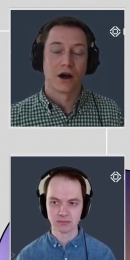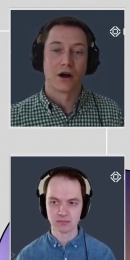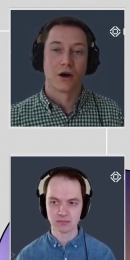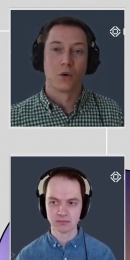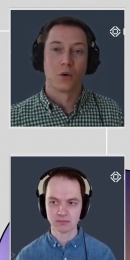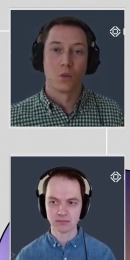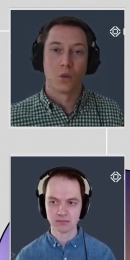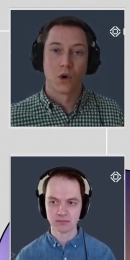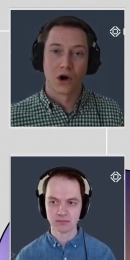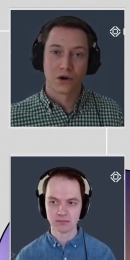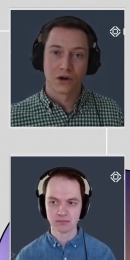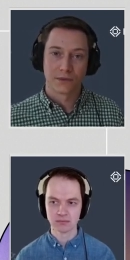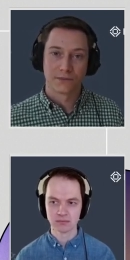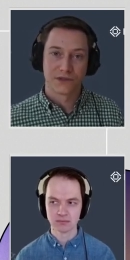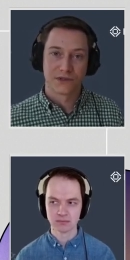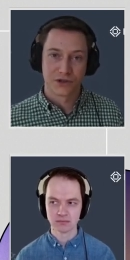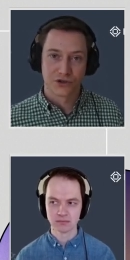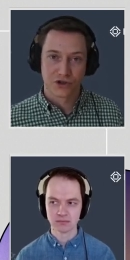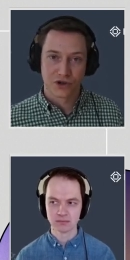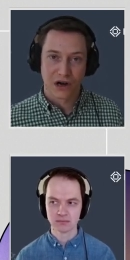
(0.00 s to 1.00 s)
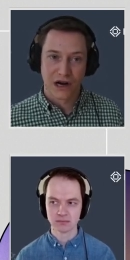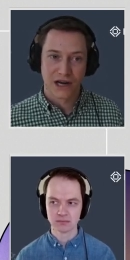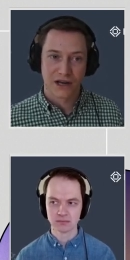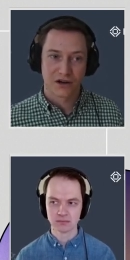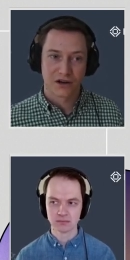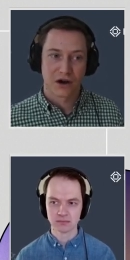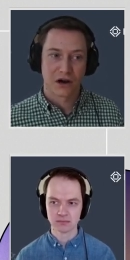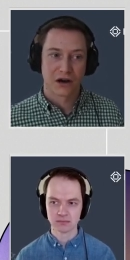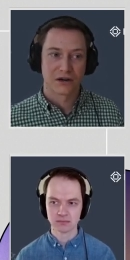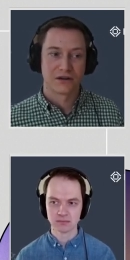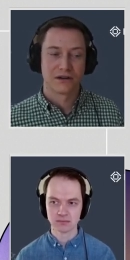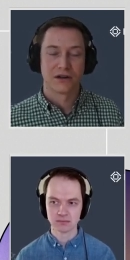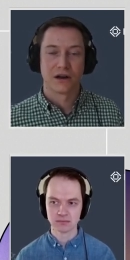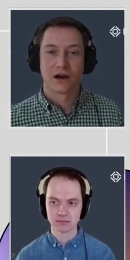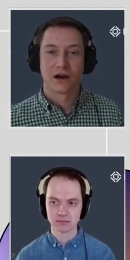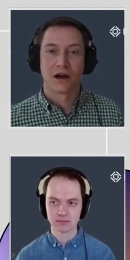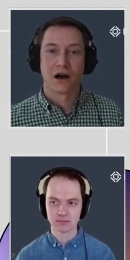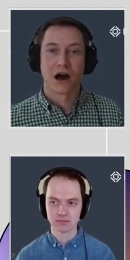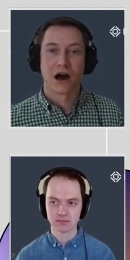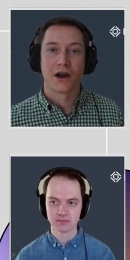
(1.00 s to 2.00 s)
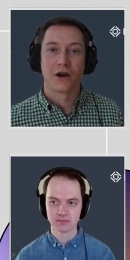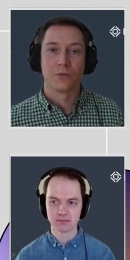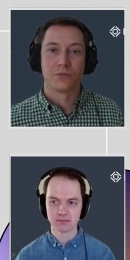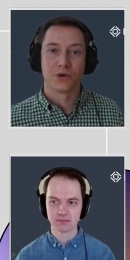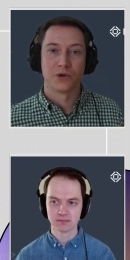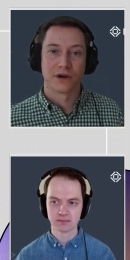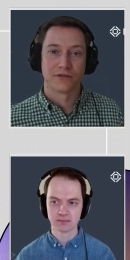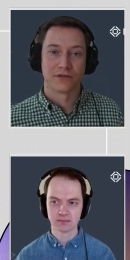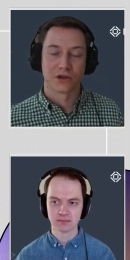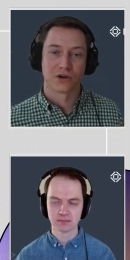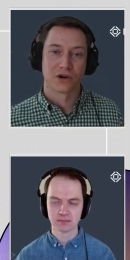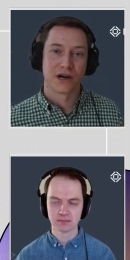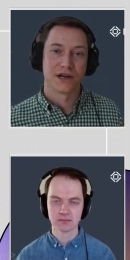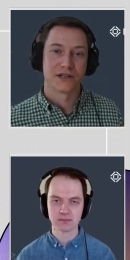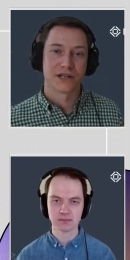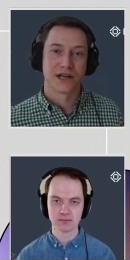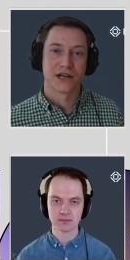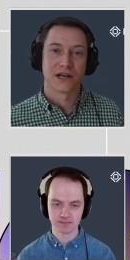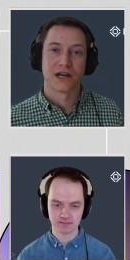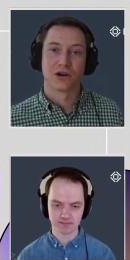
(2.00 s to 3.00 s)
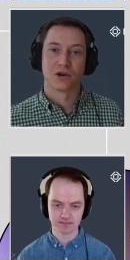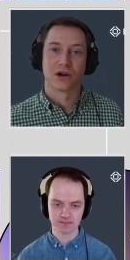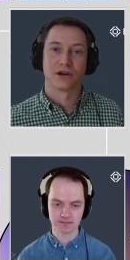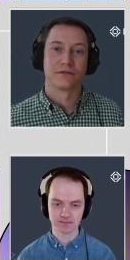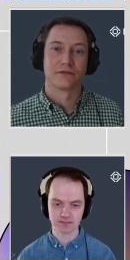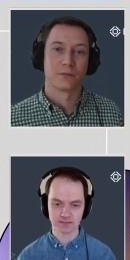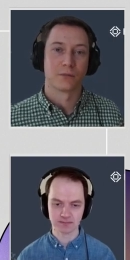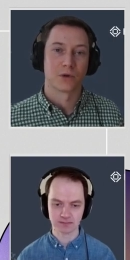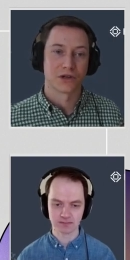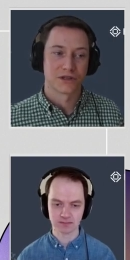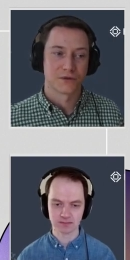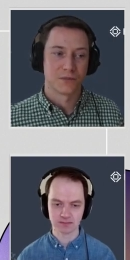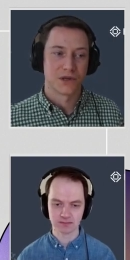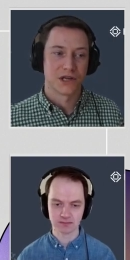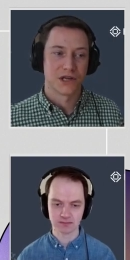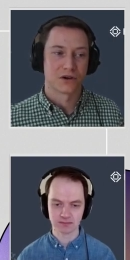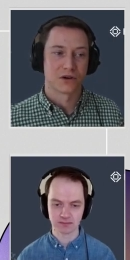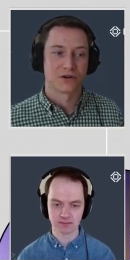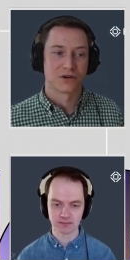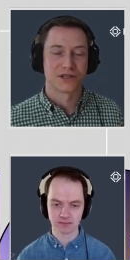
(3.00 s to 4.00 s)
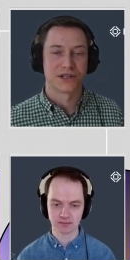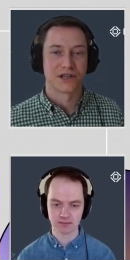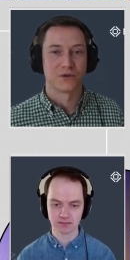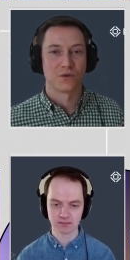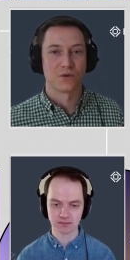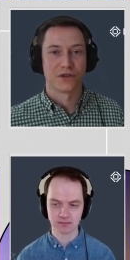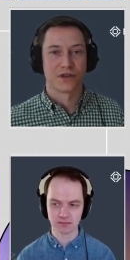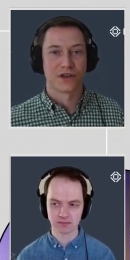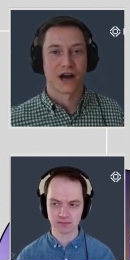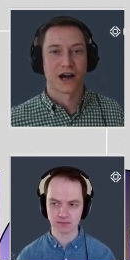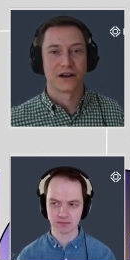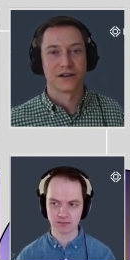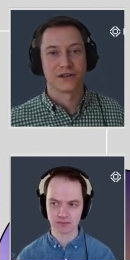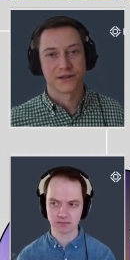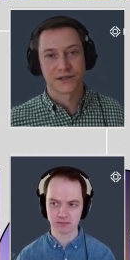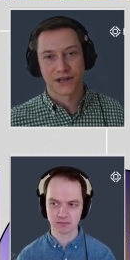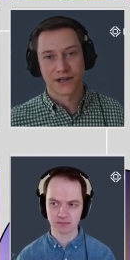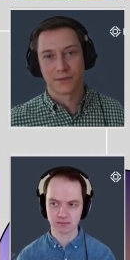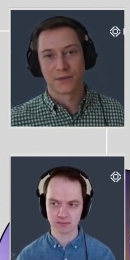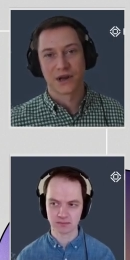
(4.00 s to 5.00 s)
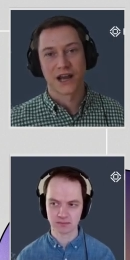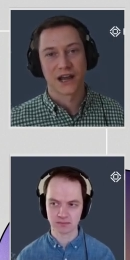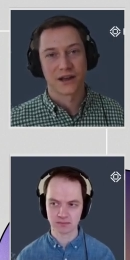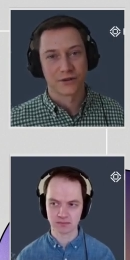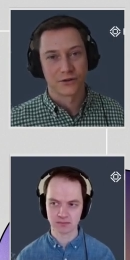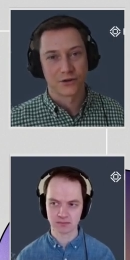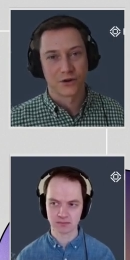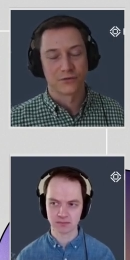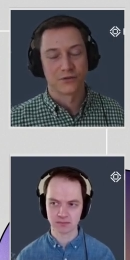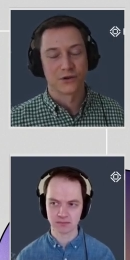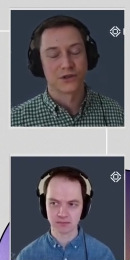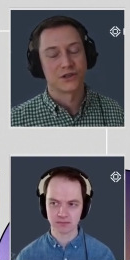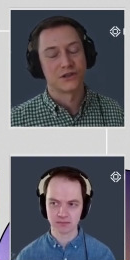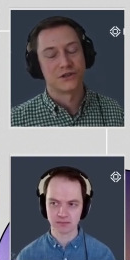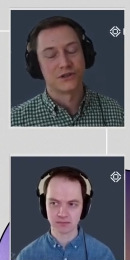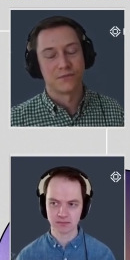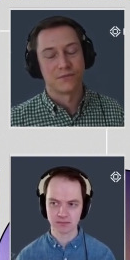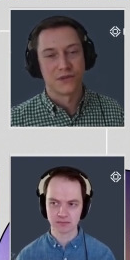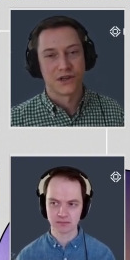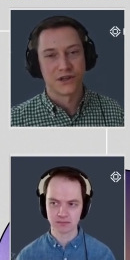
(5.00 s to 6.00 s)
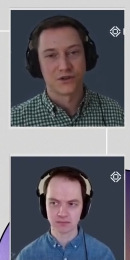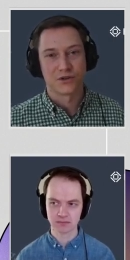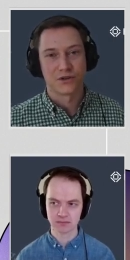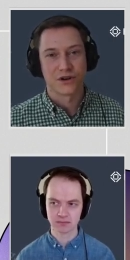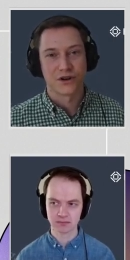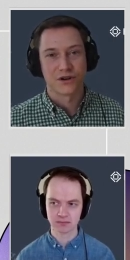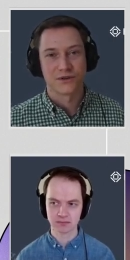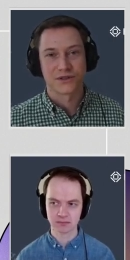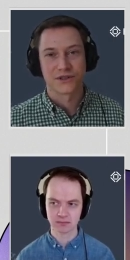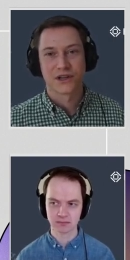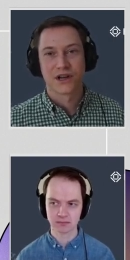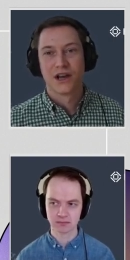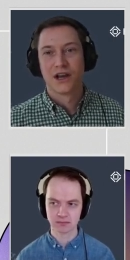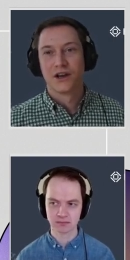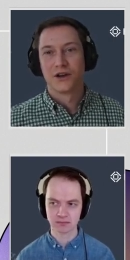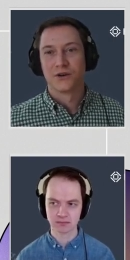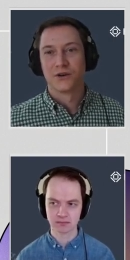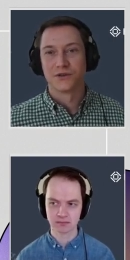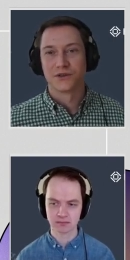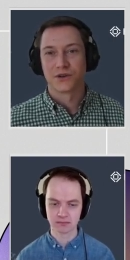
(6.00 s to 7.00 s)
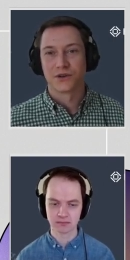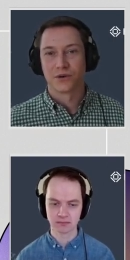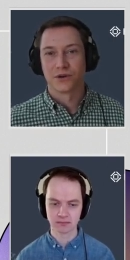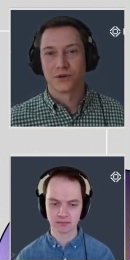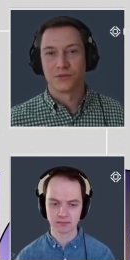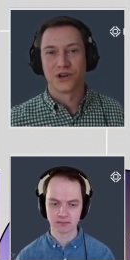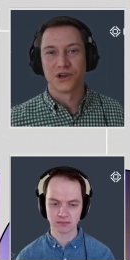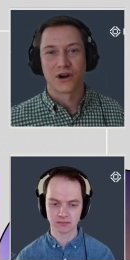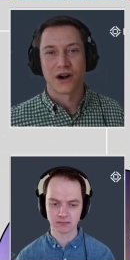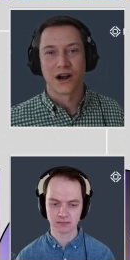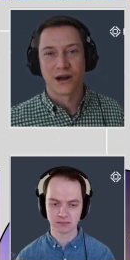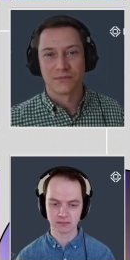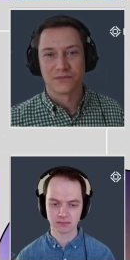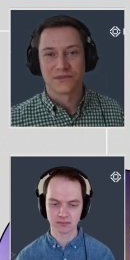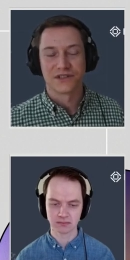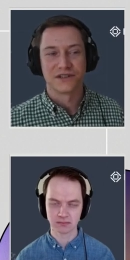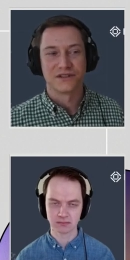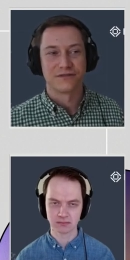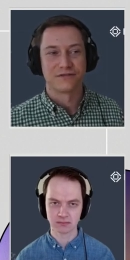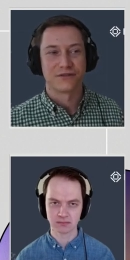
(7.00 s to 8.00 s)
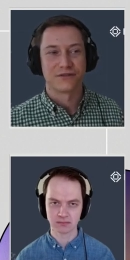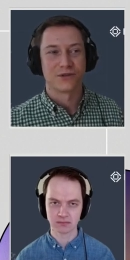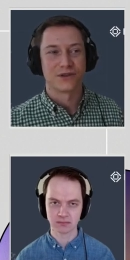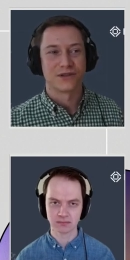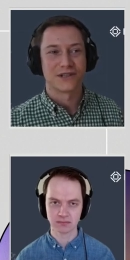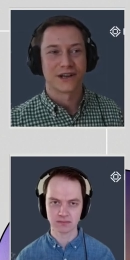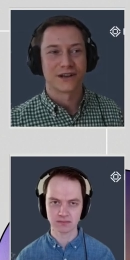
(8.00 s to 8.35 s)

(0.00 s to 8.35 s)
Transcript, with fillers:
Speaker 1: welcome to DRE Con. Uh, I hope you have a great day hearing from our speakers. And with that, it's time to hand it over to Demetrios, who's going to be our MC for the day.